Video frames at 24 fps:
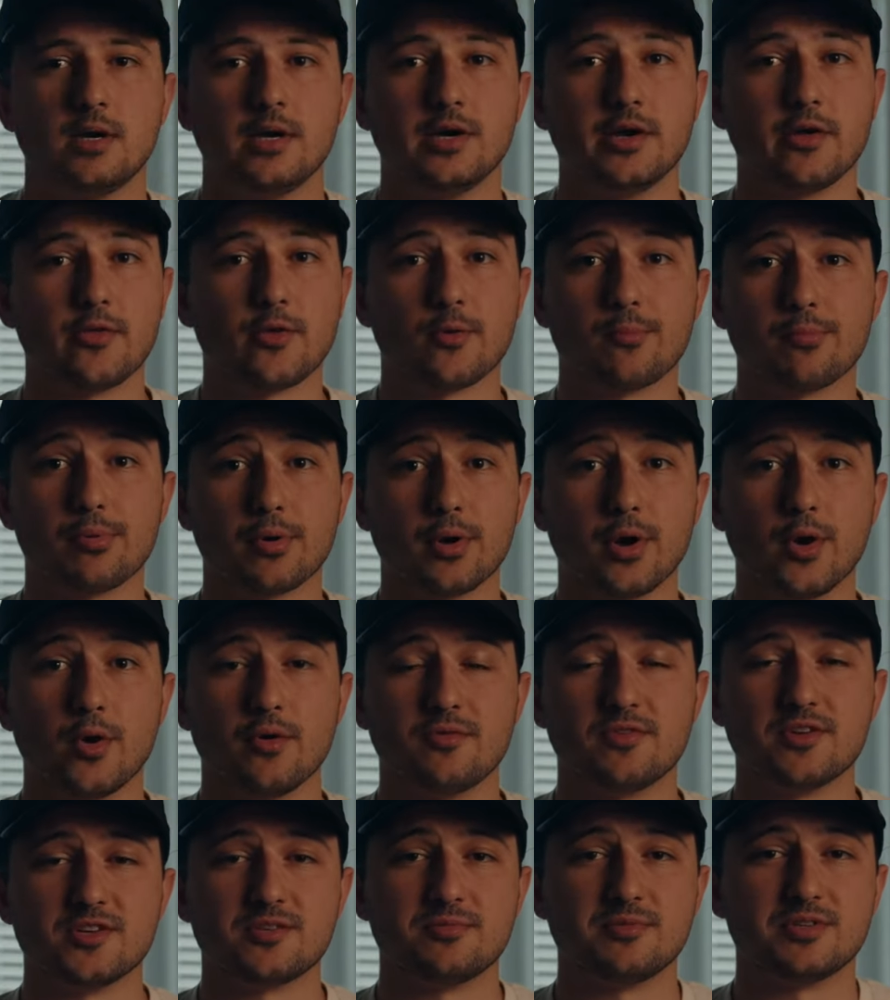Another pro
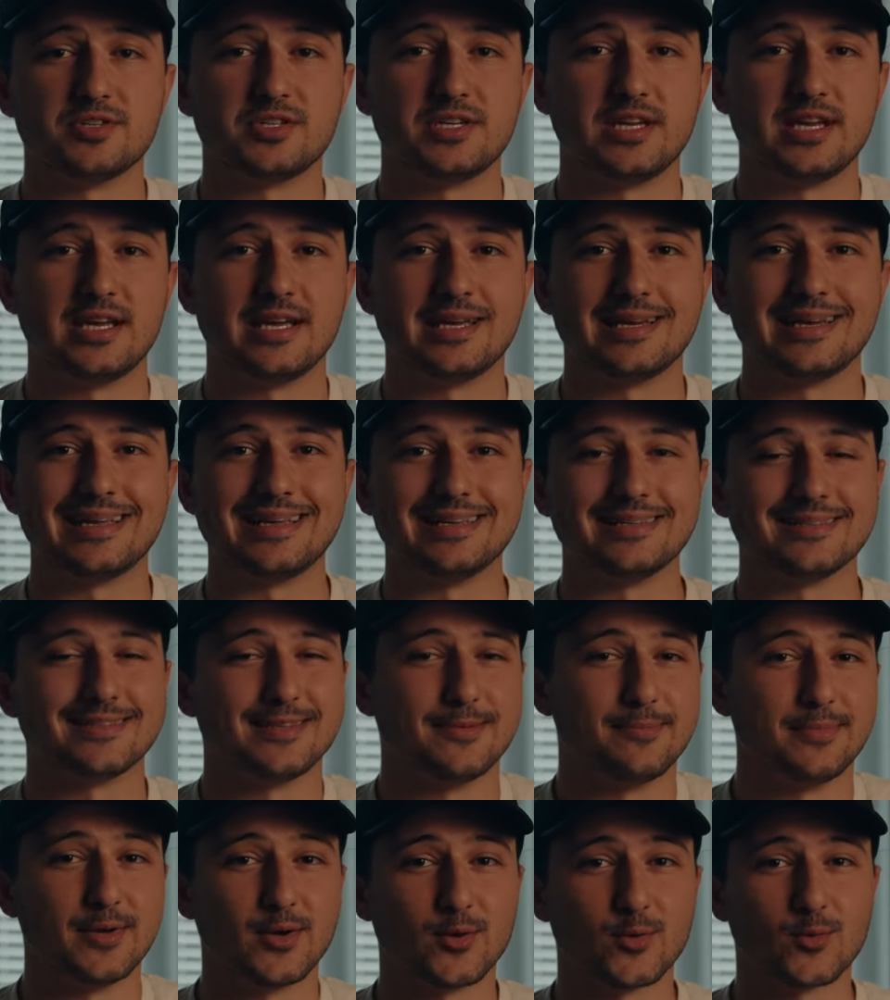of this machine is
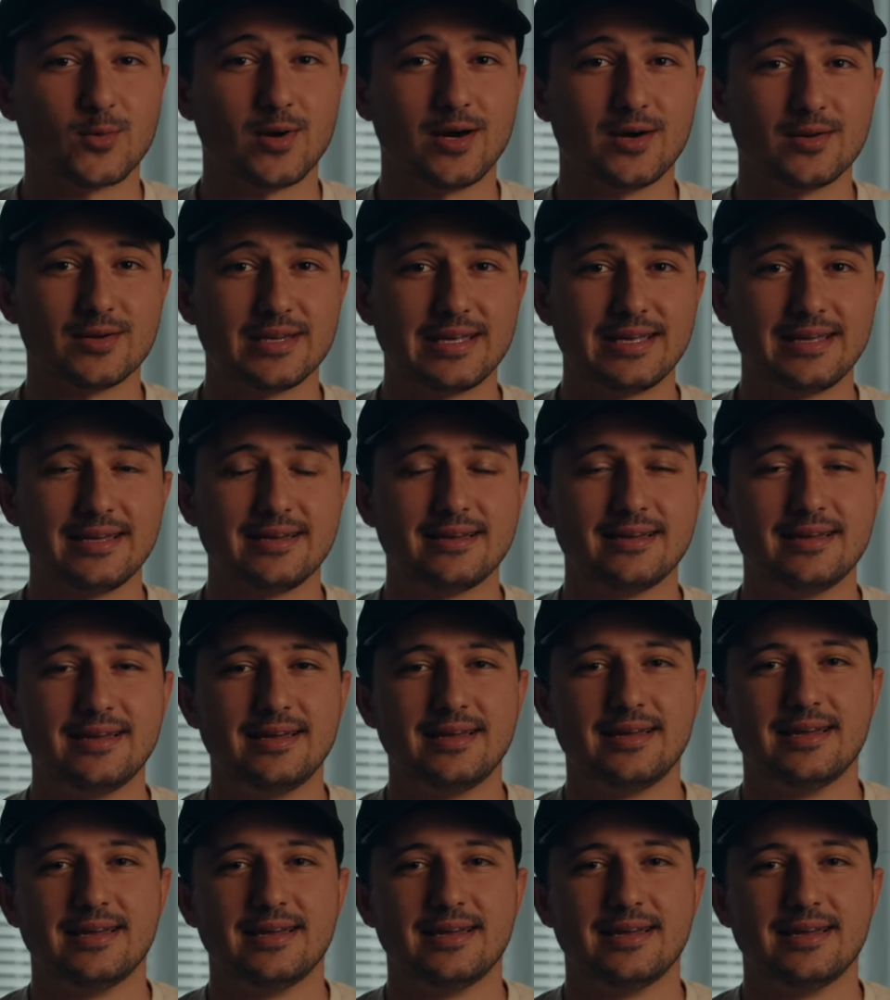the build quality.